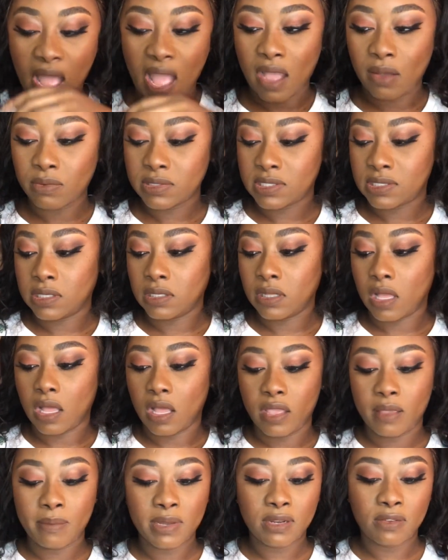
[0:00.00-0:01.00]
was
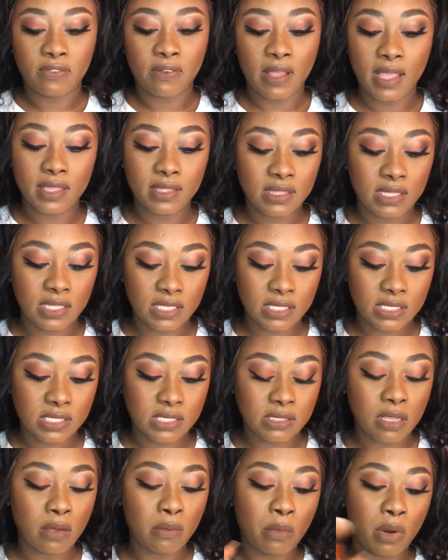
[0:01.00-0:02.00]
able to find
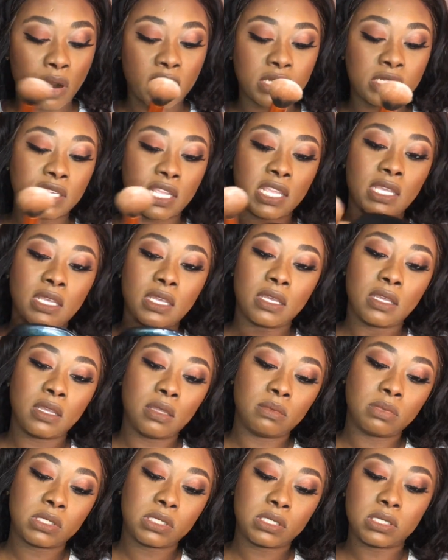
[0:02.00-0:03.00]
this Marc
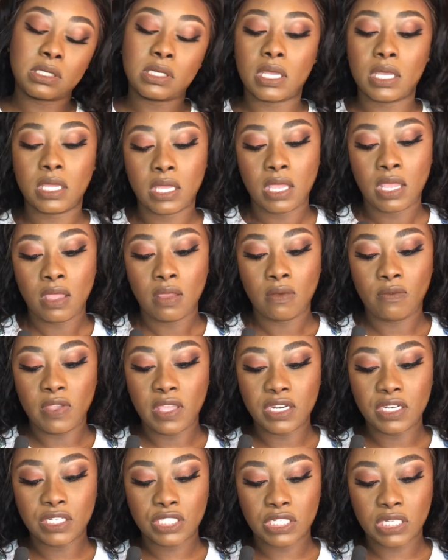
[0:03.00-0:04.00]
Jacobs
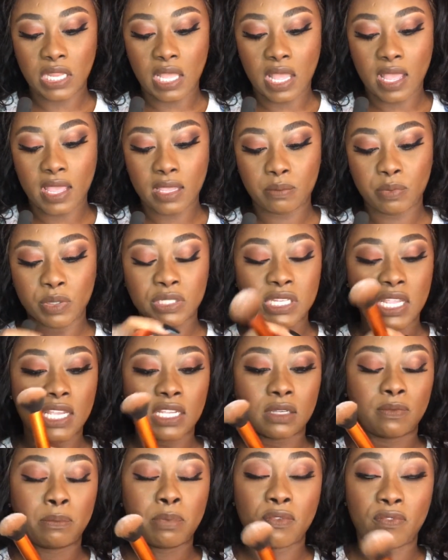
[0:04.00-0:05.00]
Finish Line
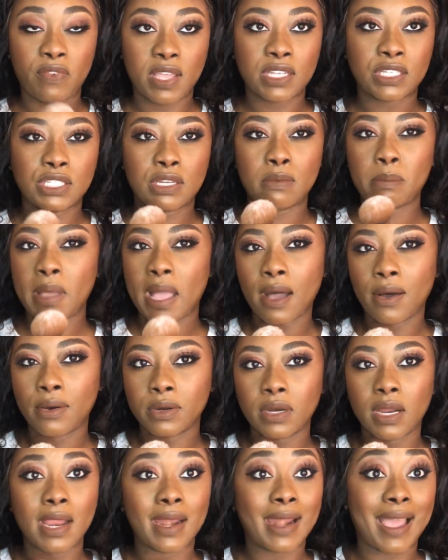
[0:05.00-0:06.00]
Perfection powder,
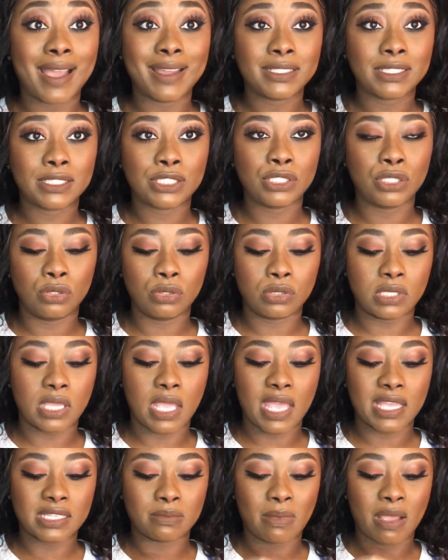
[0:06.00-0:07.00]
and I just use it
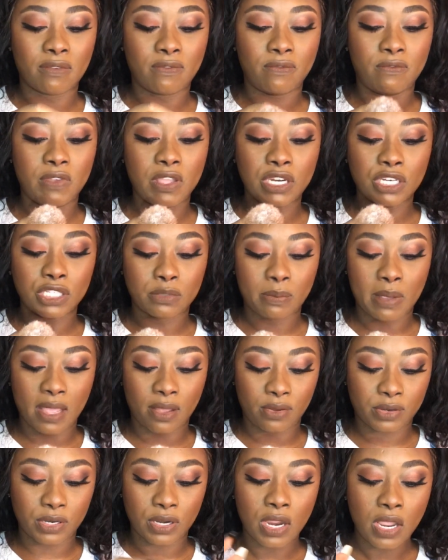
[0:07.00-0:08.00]
as my finish
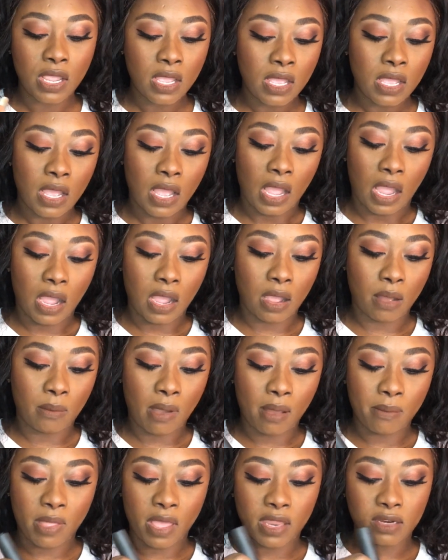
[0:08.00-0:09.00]
powder.
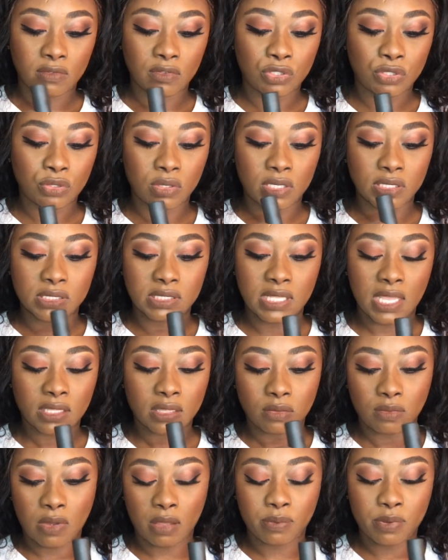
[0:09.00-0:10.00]
I'm not even sure
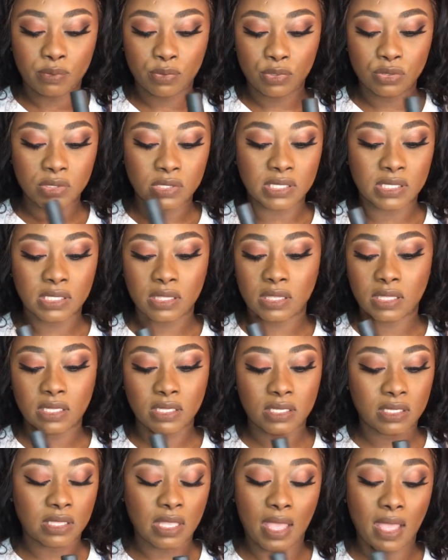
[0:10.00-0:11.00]
exactly why people use it. I think
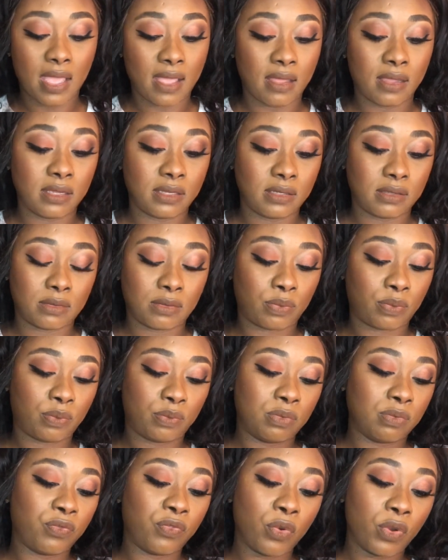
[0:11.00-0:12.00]

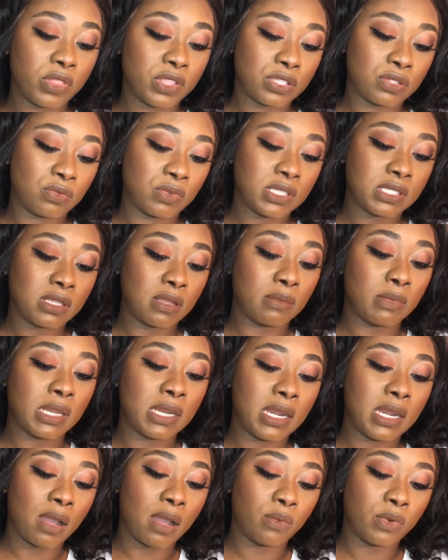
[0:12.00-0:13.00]
for this reason, but
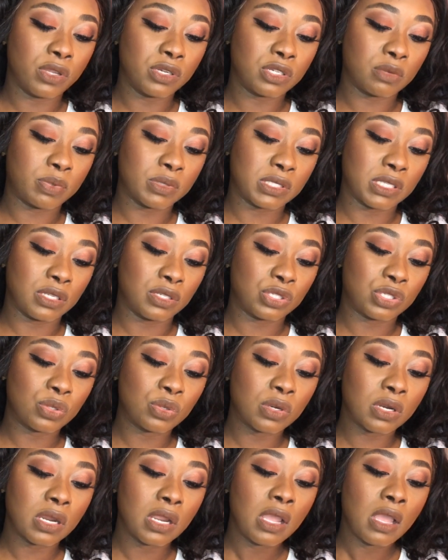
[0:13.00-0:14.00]
100%
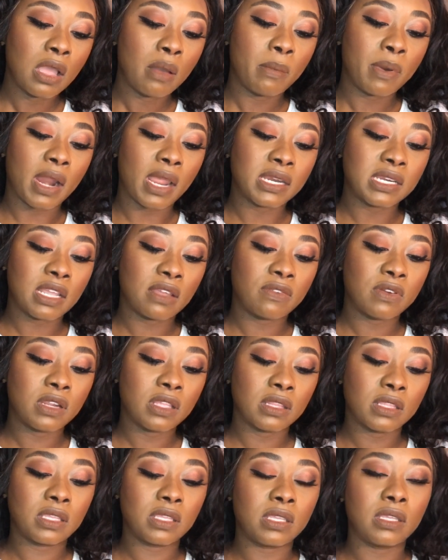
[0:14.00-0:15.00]
sure. But I
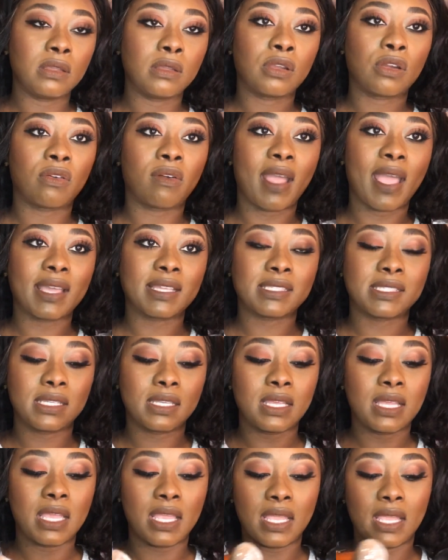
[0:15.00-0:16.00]
definitely cracked
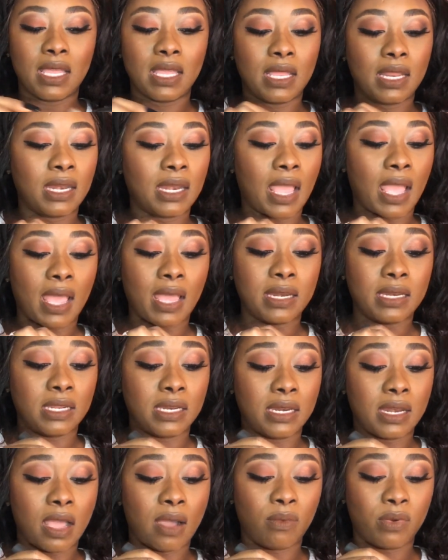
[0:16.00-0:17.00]
it, and I did
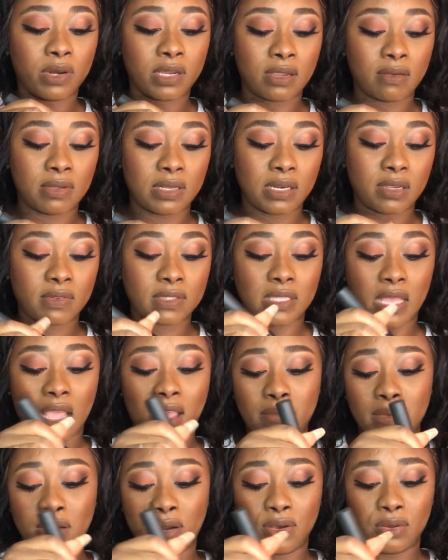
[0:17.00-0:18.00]
not want to get rid of it, so I've
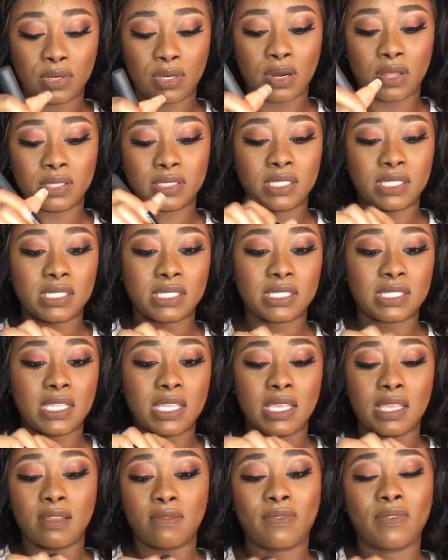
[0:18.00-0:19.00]
been holding on to this
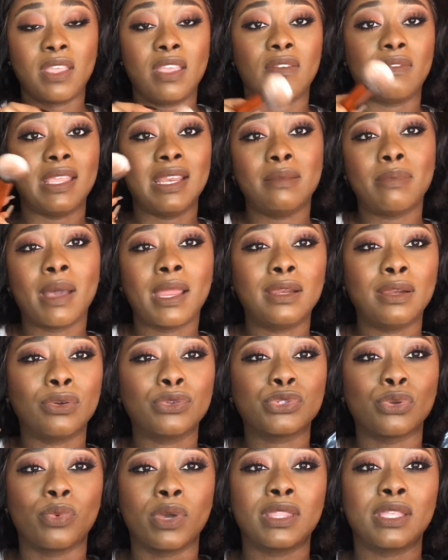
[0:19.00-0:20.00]
thing. If anybody knows
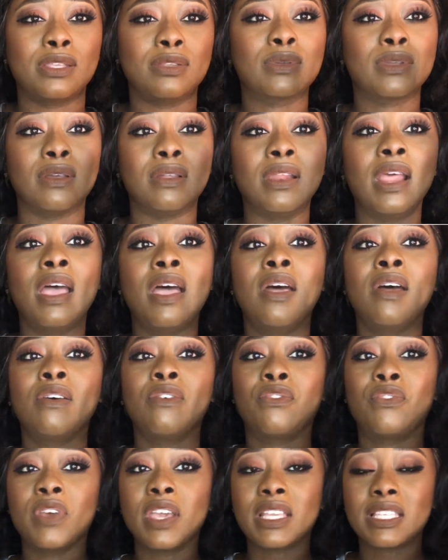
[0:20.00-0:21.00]
a way that you can
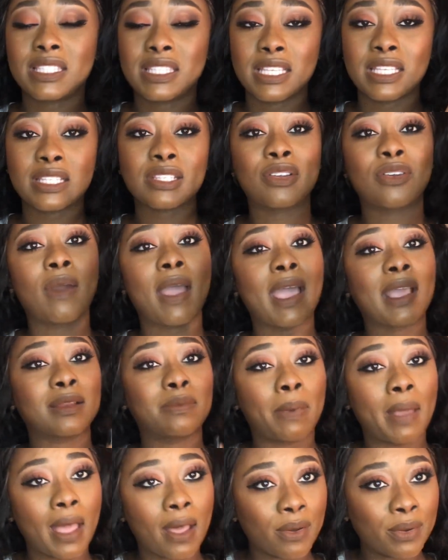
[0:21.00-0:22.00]
fix this cracked
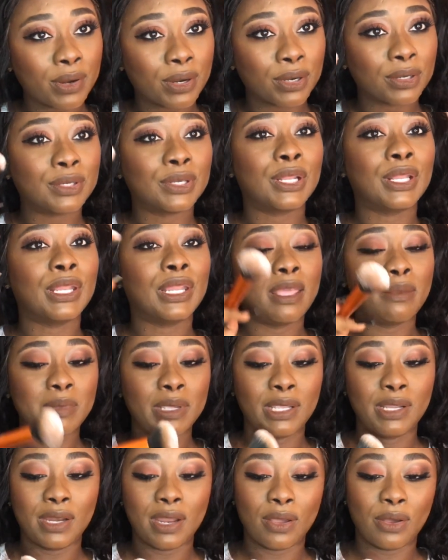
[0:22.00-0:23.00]
powder, let
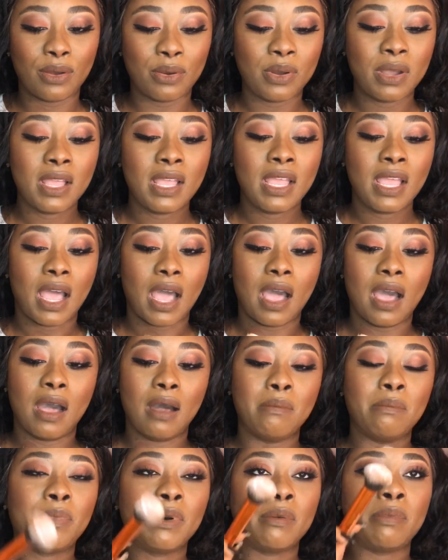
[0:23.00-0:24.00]
me know.
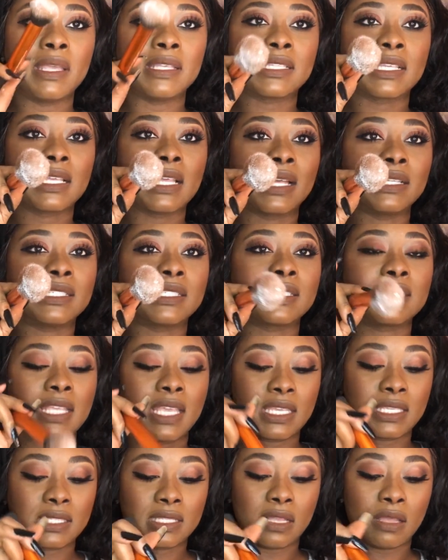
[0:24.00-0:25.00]
But basically, I just
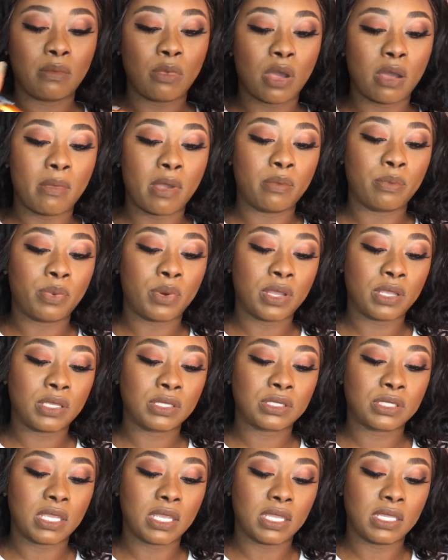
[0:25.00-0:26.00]
take some on my
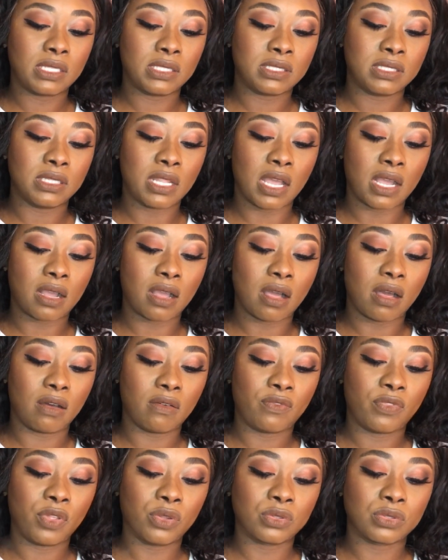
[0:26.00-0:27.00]
brush and knock
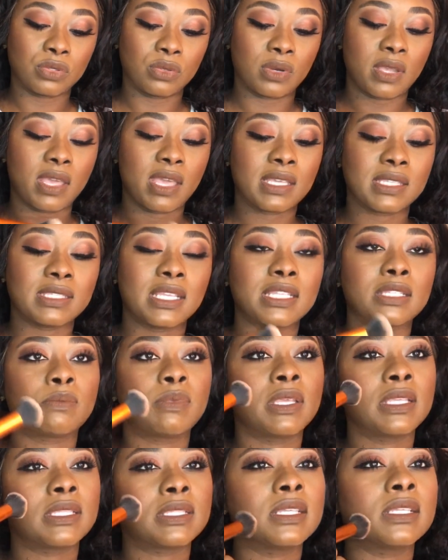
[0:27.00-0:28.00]
off those sort of excess
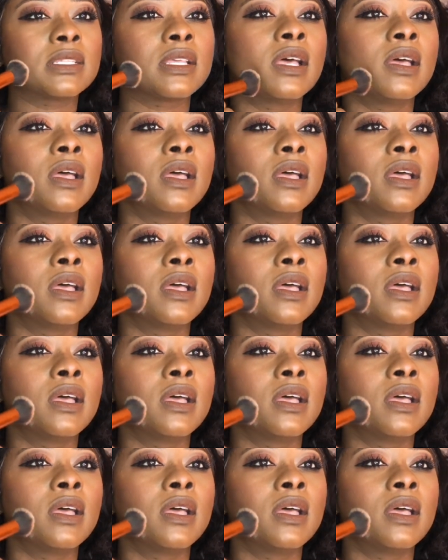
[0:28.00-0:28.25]
pieces,